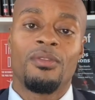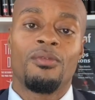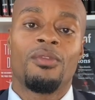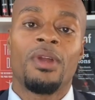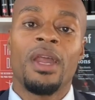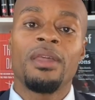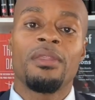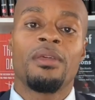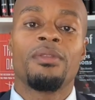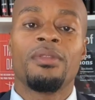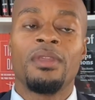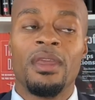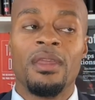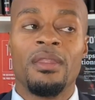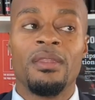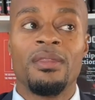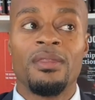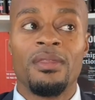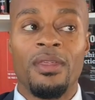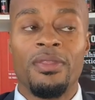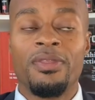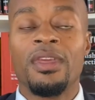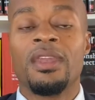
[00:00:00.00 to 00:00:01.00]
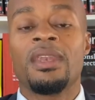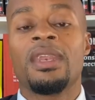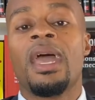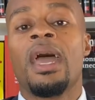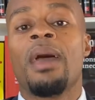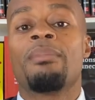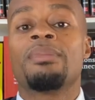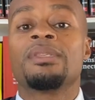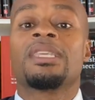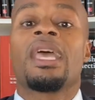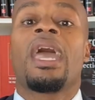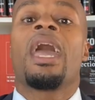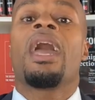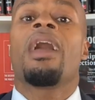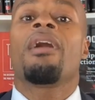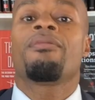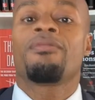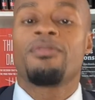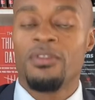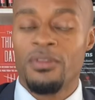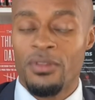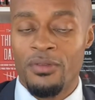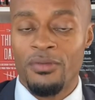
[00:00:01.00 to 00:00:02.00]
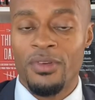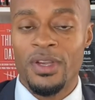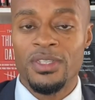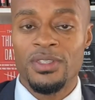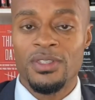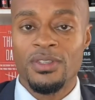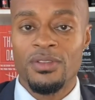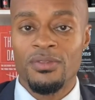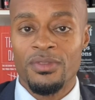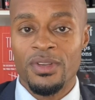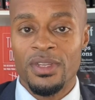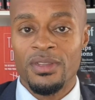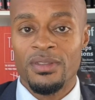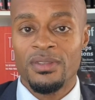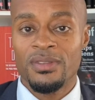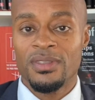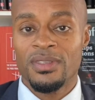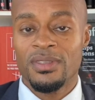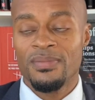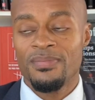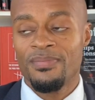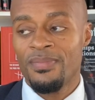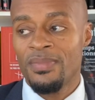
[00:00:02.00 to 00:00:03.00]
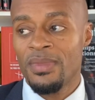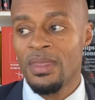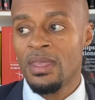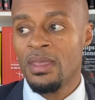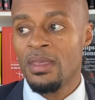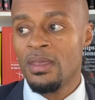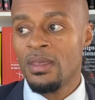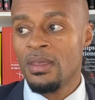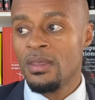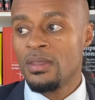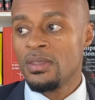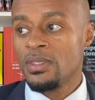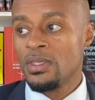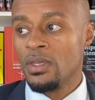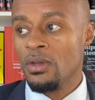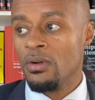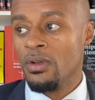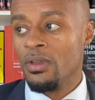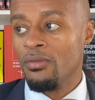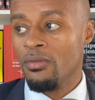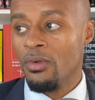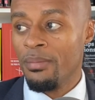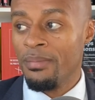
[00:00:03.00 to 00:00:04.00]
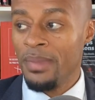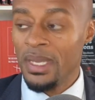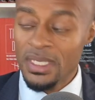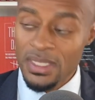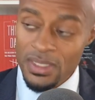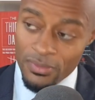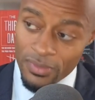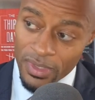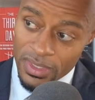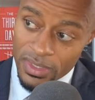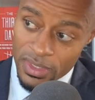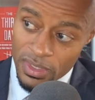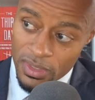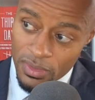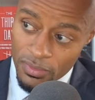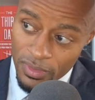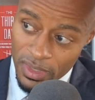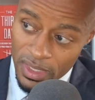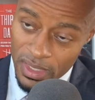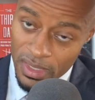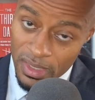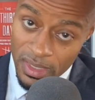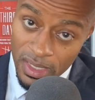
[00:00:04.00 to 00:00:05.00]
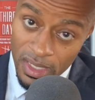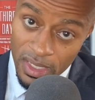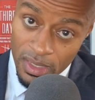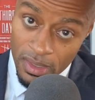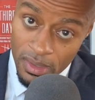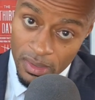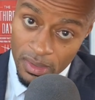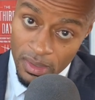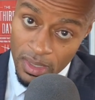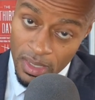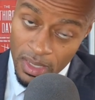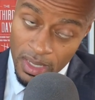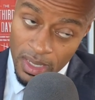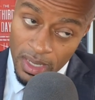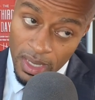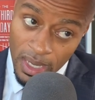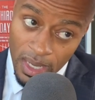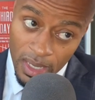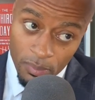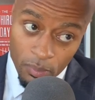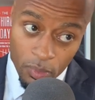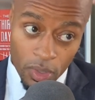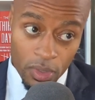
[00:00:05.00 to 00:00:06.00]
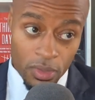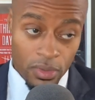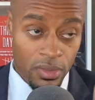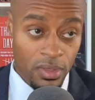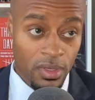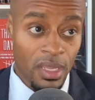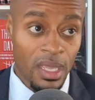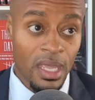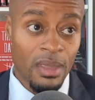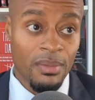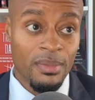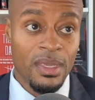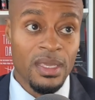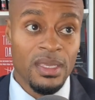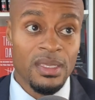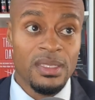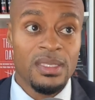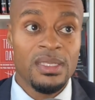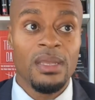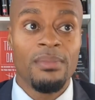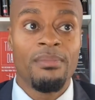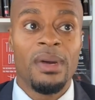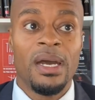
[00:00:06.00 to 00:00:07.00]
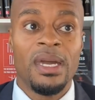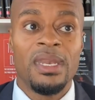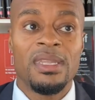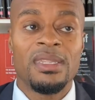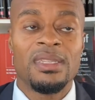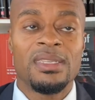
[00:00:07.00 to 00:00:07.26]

rather than the thing that happens after the register rings. So if what makes the register ring here at Work On Your Game is somebody